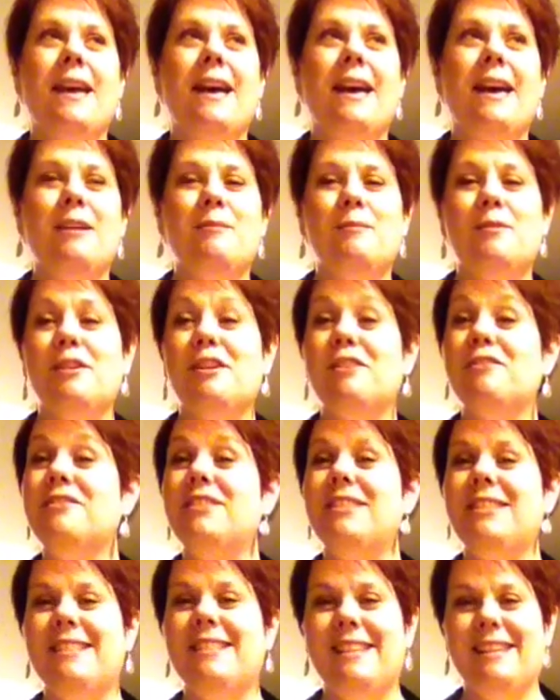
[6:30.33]
I am enough
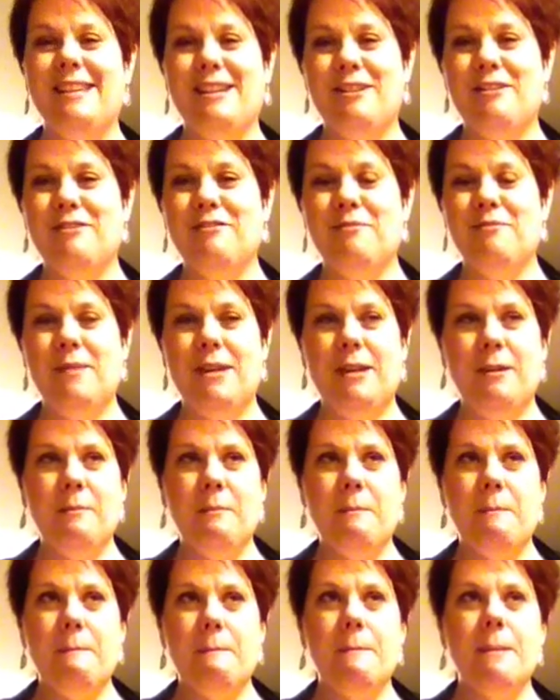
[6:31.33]
to take care of me.
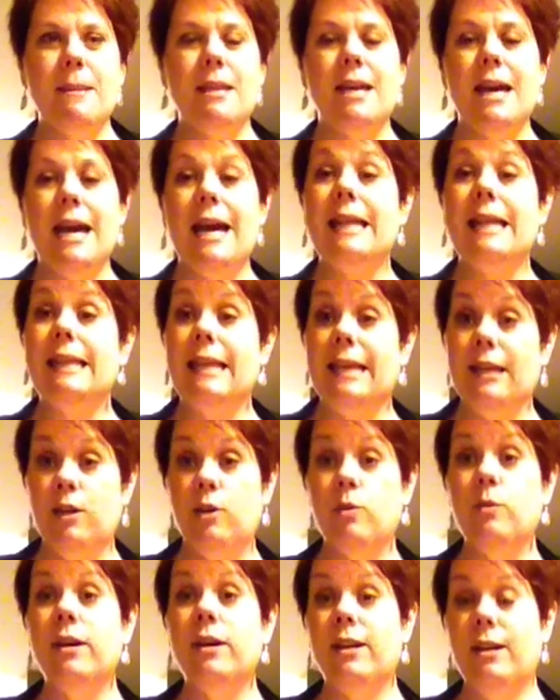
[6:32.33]
I like
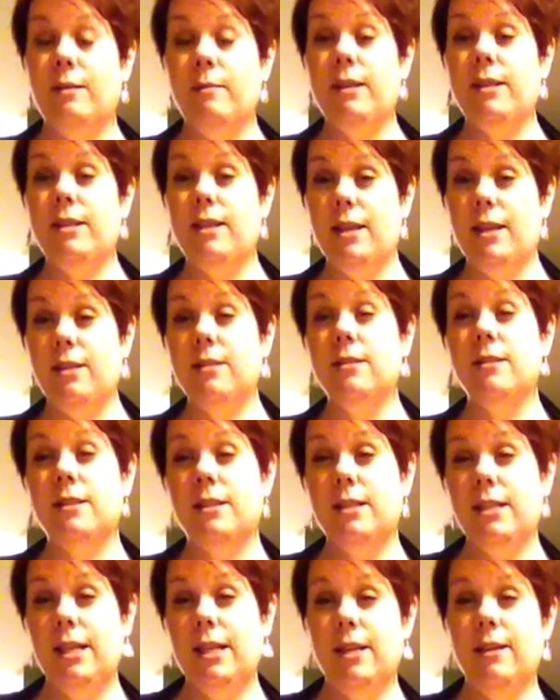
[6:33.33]
who I am at the end of the
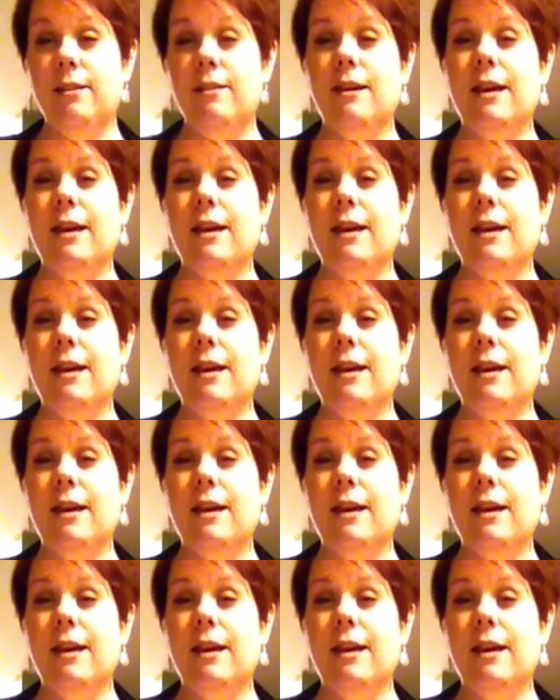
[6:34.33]
day.